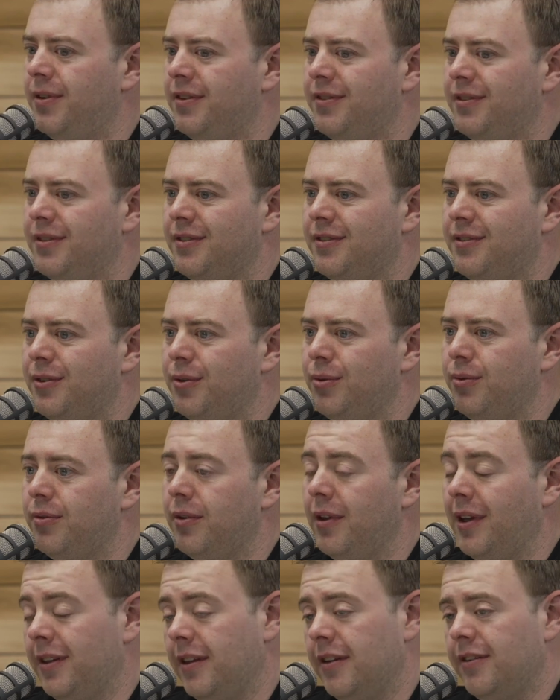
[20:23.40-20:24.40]
a business
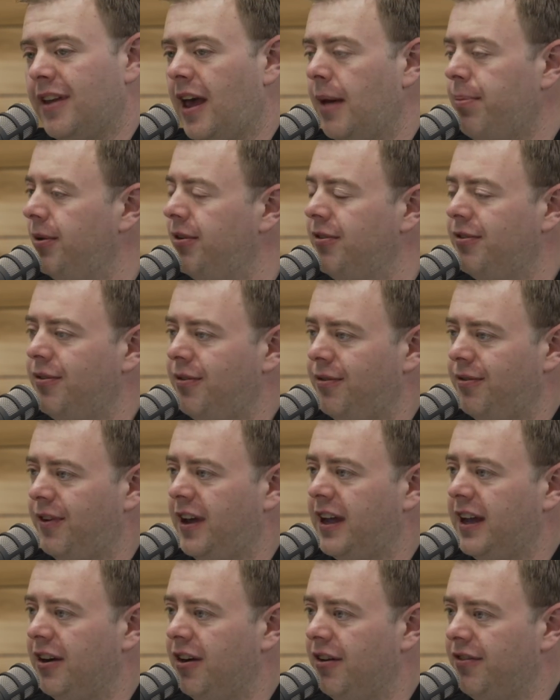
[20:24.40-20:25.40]
and this happens so
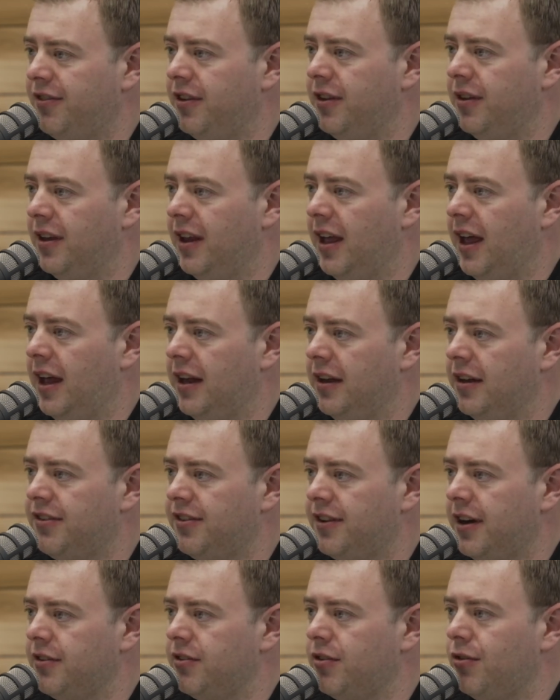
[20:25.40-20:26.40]
fucking often, and
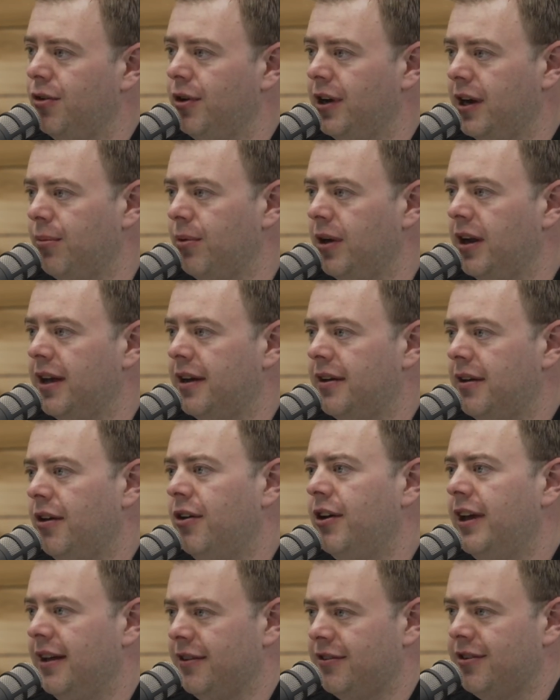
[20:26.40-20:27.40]
it starts growing, and we're like,
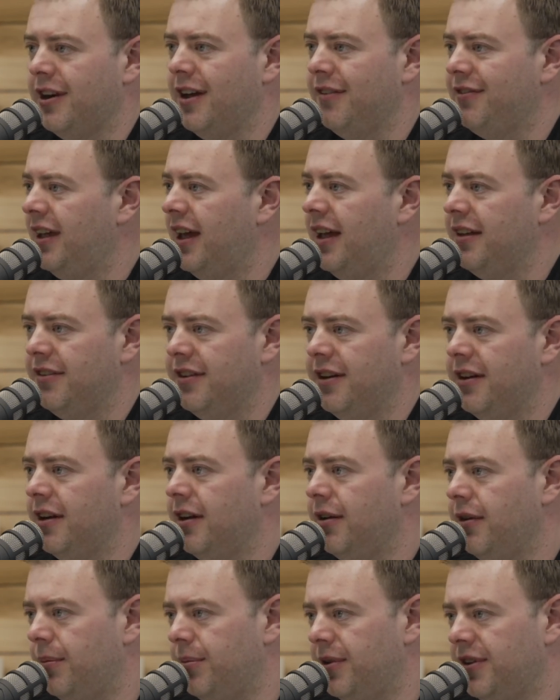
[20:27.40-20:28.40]
oh yeah, turn off the ads there
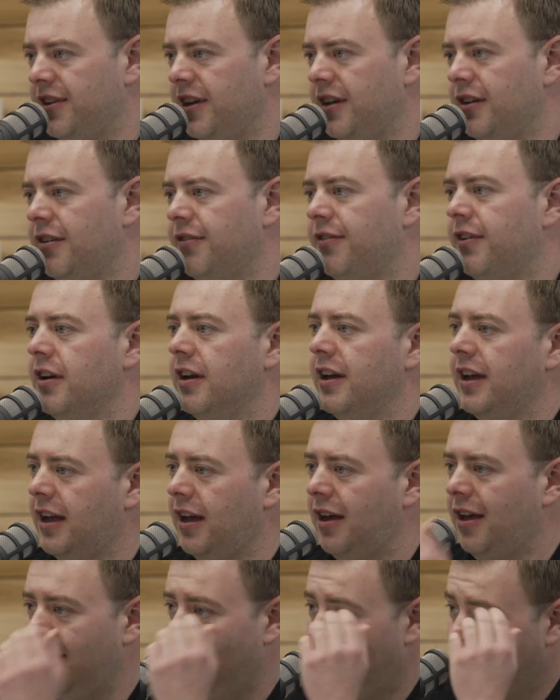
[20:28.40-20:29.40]
now. I'm busy enough. And
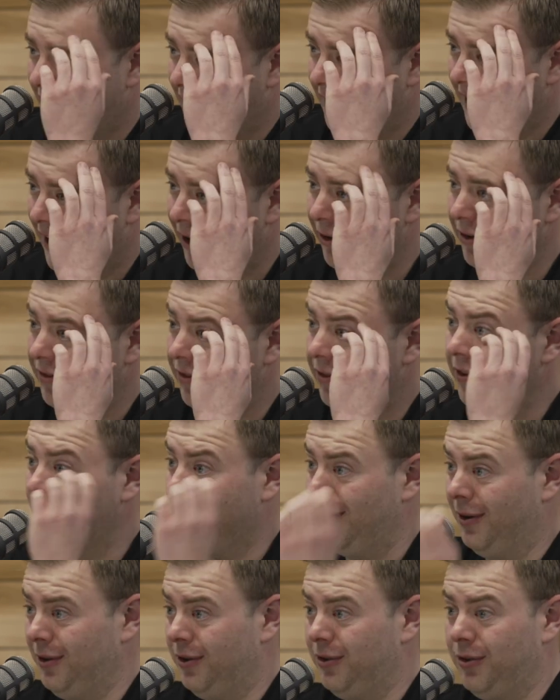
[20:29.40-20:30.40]
like, how the
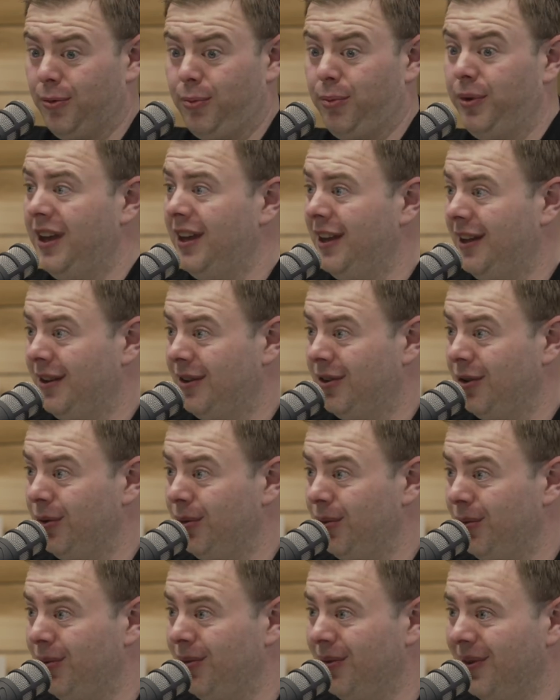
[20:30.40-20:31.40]
fuck do we
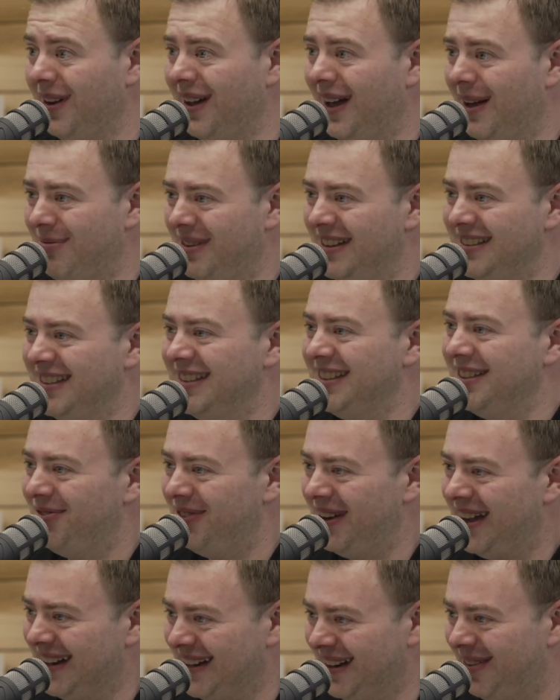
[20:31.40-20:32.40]
do a business
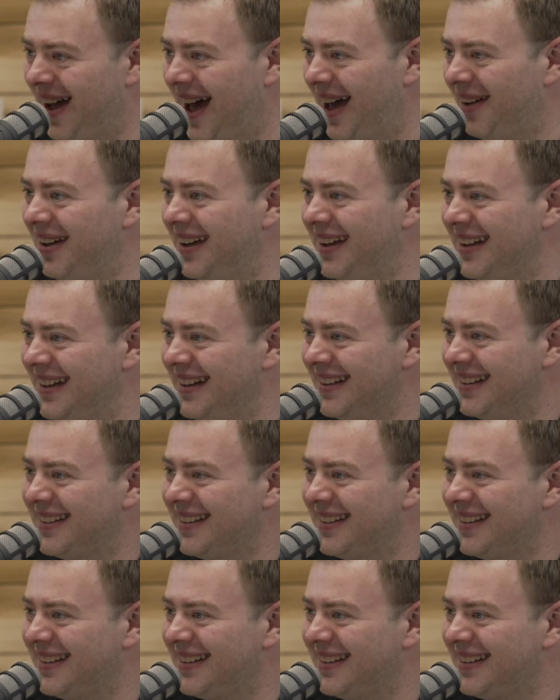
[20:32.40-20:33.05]
if we end up having?